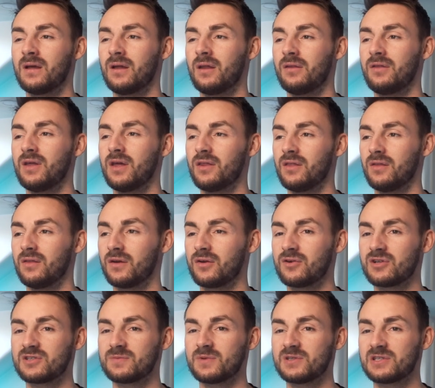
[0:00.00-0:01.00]
The
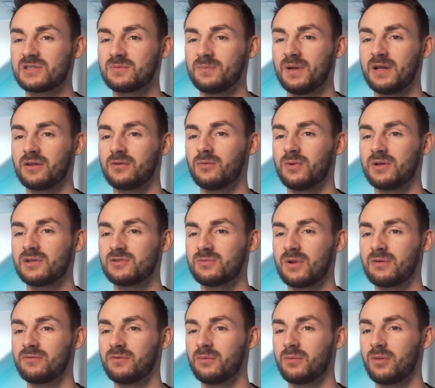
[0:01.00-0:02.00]
Christmas split ones
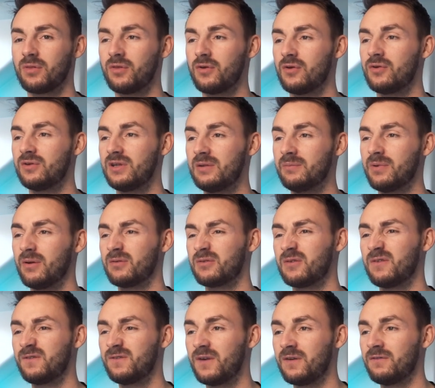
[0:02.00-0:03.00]
went from £13 to
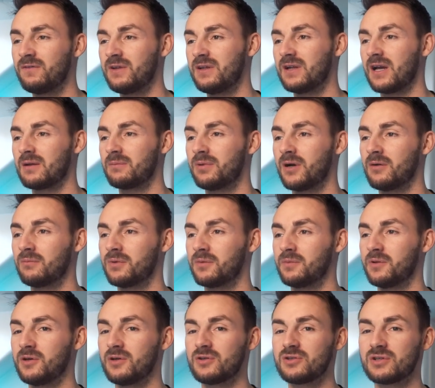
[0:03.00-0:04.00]
£59 per
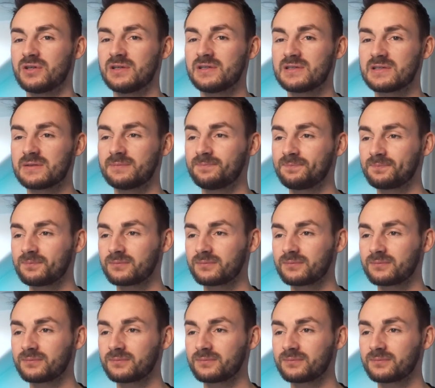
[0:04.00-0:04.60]
purchase.